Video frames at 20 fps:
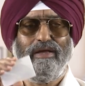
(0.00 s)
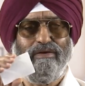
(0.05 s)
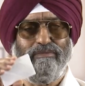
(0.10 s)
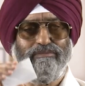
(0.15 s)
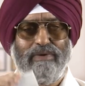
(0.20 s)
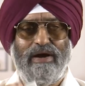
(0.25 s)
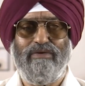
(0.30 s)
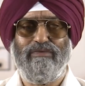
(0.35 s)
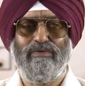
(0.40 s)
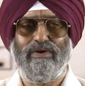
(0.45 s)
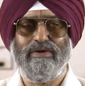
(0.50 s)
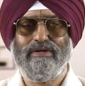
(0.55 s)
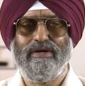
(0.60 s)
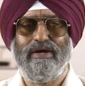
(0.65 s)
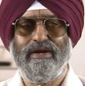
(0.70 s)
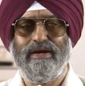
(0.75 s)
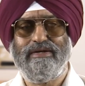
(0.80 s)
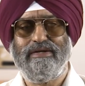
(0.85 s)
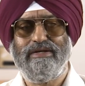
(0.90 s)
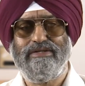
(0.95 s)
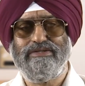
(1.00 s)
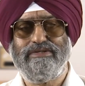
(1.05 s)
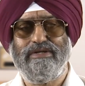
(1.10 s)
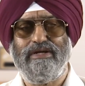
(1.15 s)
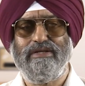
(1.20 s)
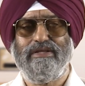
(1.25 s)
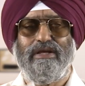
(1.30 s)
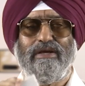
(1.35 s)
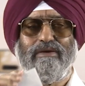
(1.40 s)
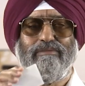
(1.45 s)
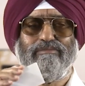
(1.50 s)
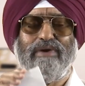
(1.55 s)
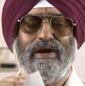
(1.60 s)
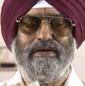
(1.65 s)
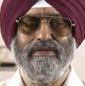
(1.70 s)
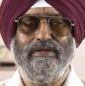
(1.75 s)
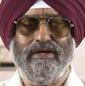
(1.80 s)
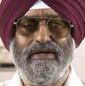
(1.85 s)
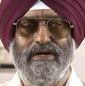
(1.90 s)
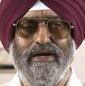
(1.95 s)
by what characteristics
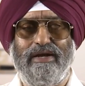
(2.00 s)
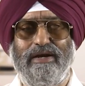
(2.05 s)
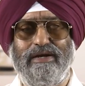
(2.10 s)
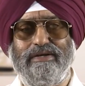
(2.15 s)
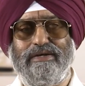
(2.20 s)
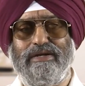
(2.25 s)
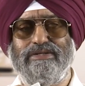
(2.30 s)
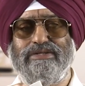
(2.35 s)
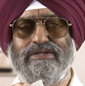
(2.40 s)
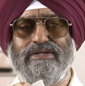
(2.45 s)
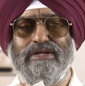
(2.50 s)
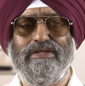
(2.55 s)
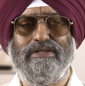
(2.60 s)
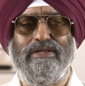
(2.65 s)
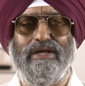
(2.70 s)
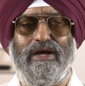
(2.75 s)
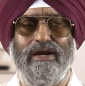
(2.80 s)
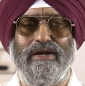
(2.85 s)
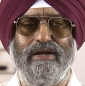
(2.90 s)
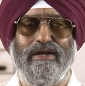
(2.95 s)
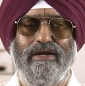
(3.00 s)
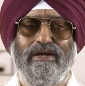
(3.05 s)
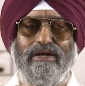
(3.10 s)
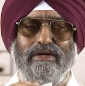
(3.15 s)
by the characteristic that